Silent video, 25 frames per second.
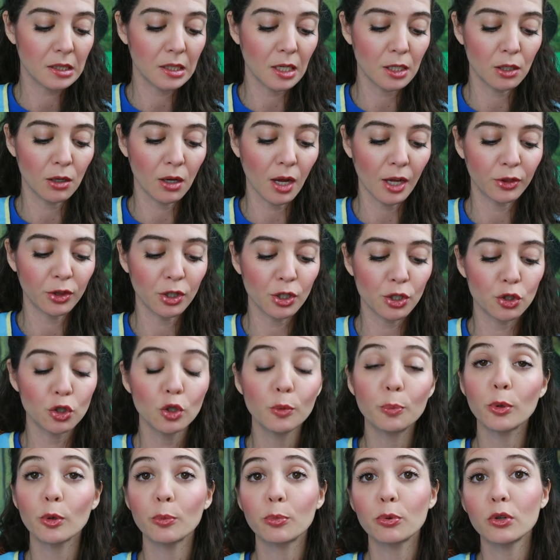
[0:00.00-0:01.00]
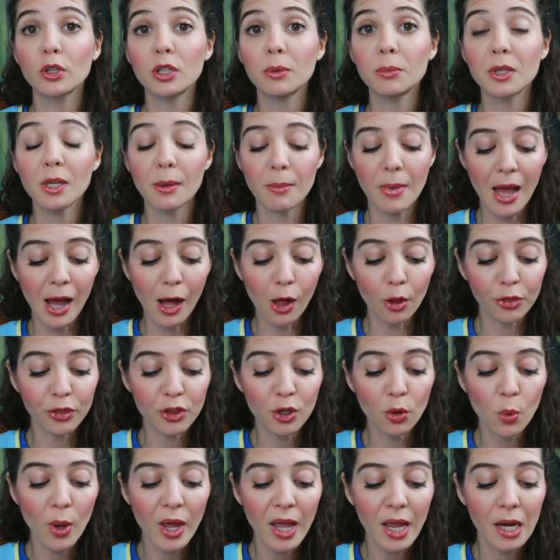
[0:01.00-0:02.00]
then you got the super premium
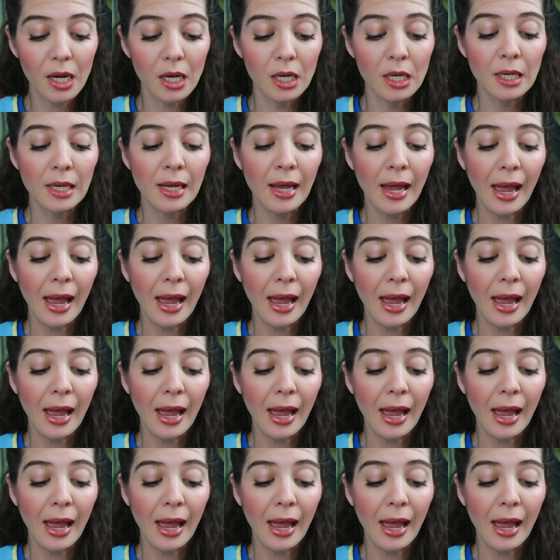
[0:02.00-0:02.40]
healthy weight,